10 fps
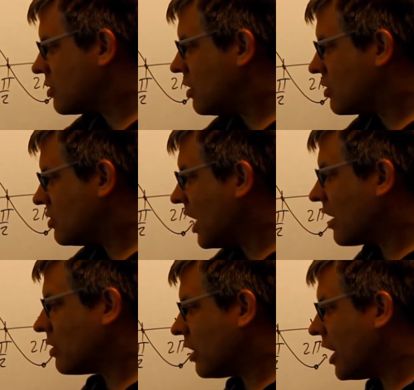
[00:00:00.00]
this
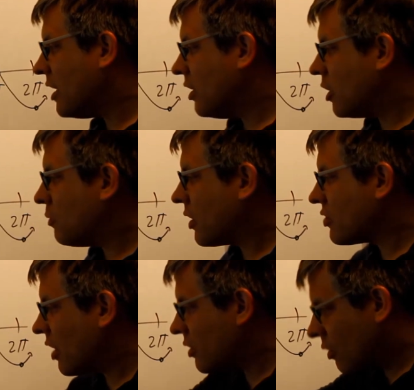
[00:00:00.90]
dotted line here because
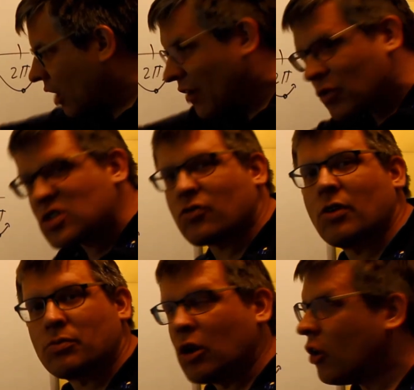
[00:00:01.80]
again, the graph is
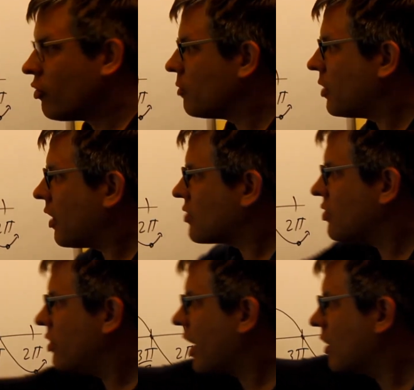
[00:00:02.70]
flipped over because
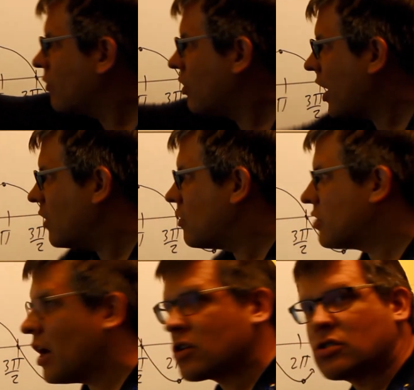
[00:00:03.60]
the negative, the negative is
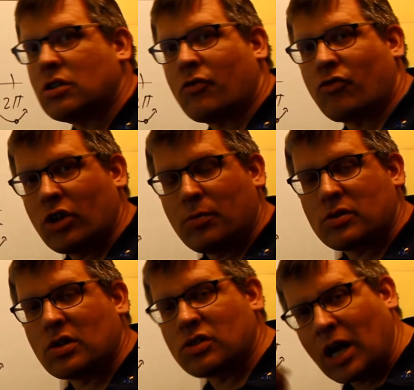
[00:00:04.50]
actually a flip.
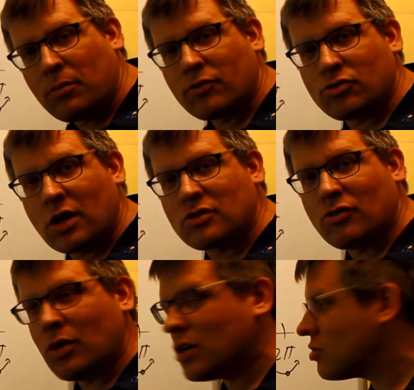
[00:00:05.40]
It's a type of
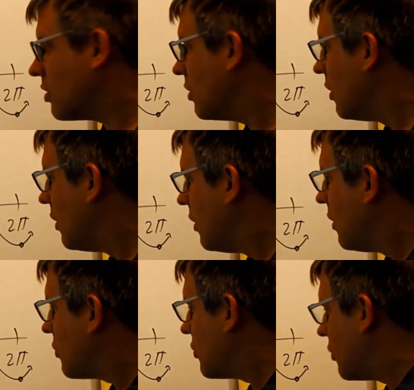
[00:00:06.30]
transformation.
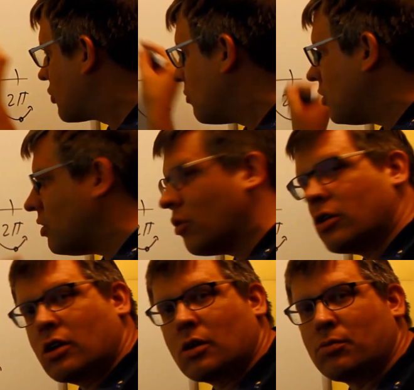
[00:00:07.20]
So this would be your
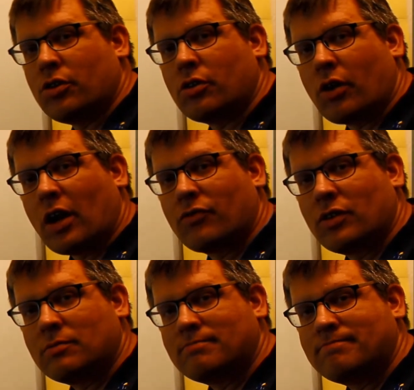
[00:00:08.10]
completed graph.